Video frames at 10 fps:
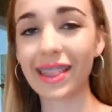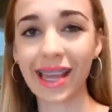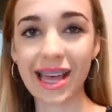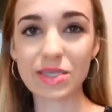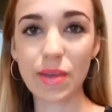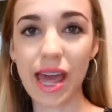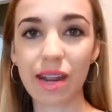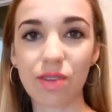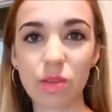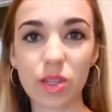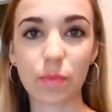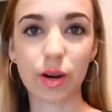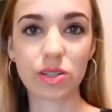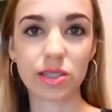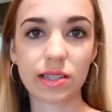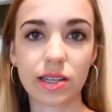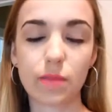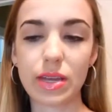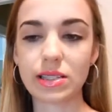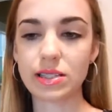and they asked my dad if he'd be the person that's
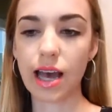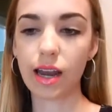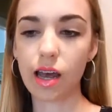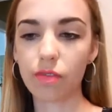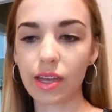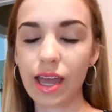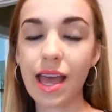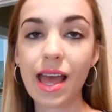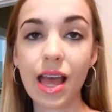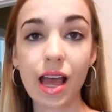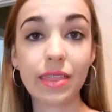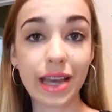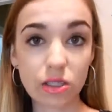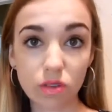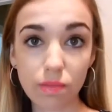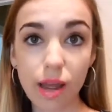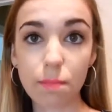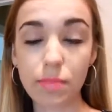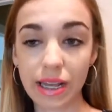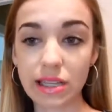going to be inside of it. That's one of
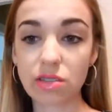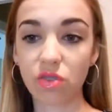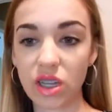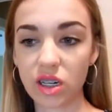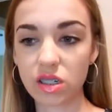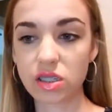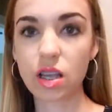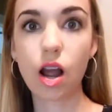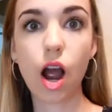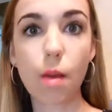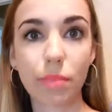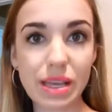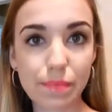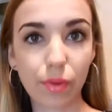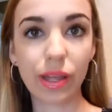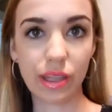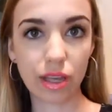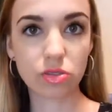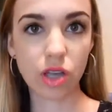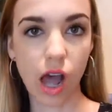my biggest fears, are people
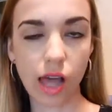in those